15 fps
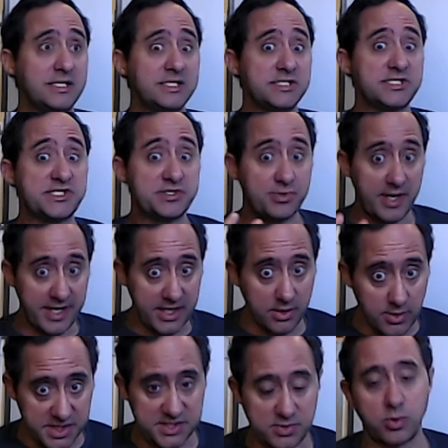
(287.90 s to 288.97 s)

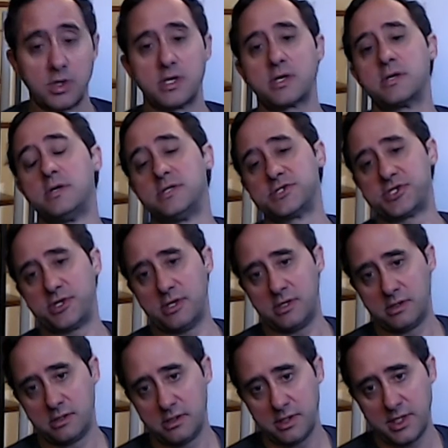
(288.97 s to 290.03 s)
strenuous work
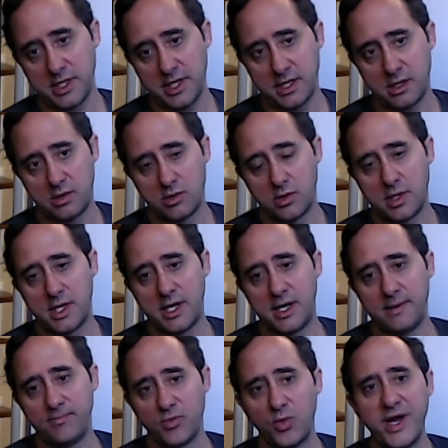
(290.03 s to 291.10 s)
culture. We
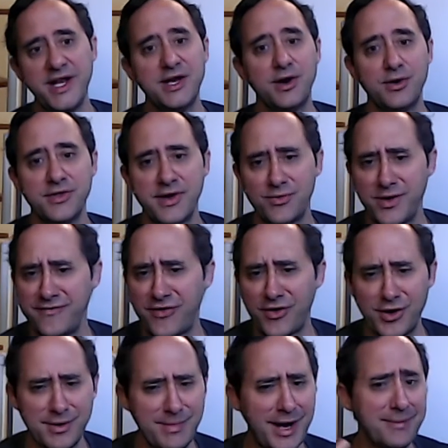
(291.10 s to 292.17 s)
know that we've
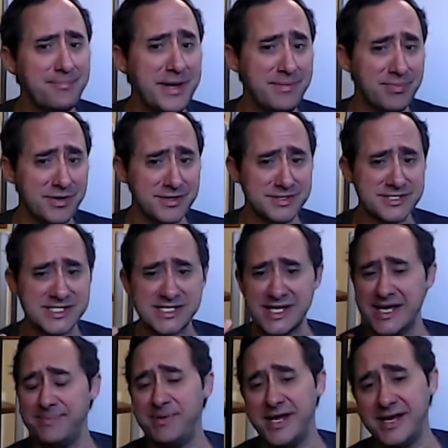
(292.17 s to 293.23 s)
heard about people
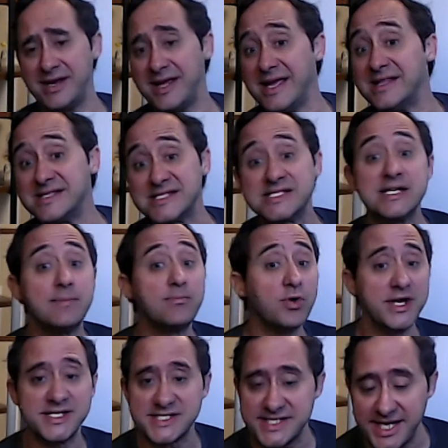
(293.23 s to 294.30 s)
sleeping in
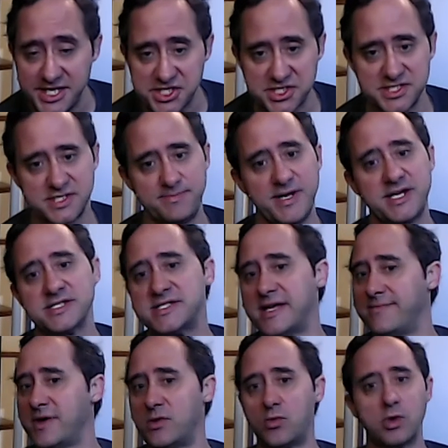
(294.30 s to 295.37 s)
subway stations because
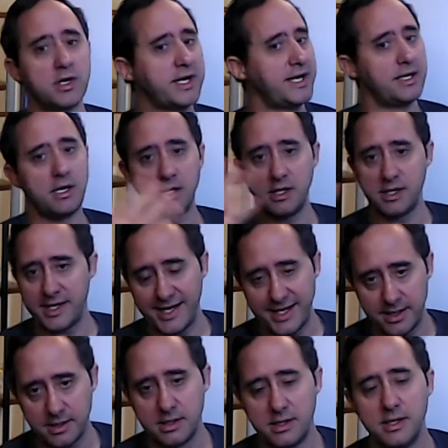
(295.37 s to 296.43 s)
they've been working all
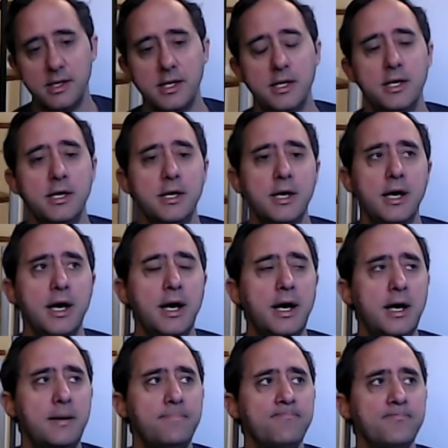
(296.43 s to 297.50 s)
night.
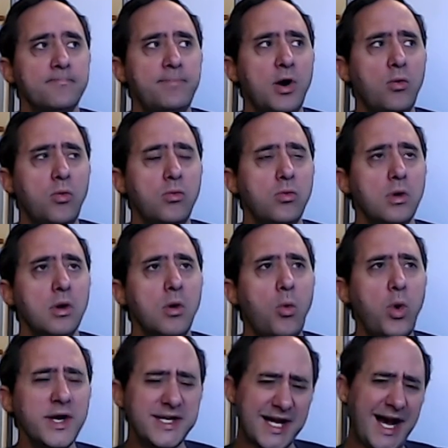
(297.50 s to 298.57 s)
But
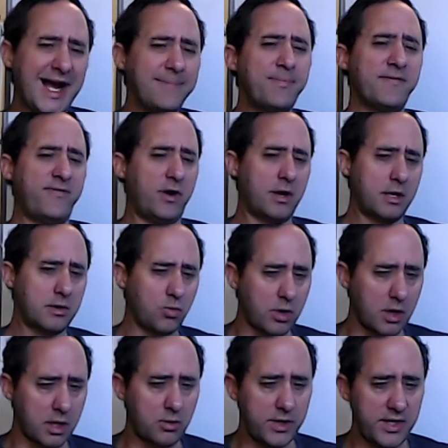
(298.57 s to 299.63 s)
what type of hard
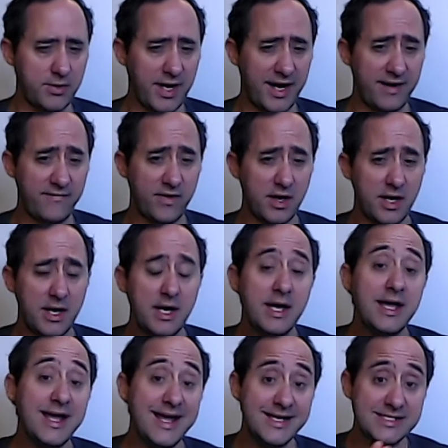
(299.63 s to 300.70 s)
work would you have?
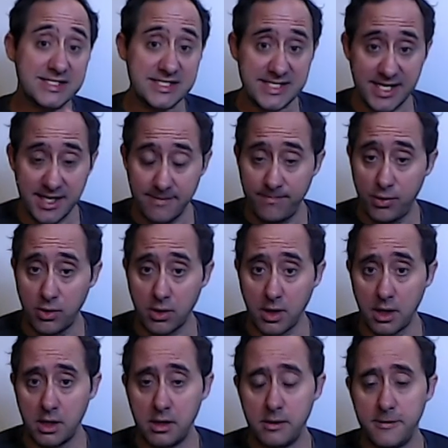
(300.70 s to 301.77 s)
In
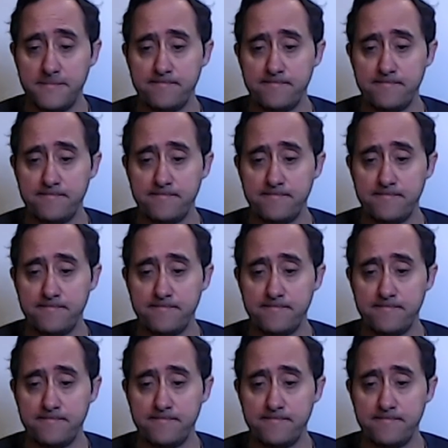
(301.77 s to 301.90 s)
Singapore,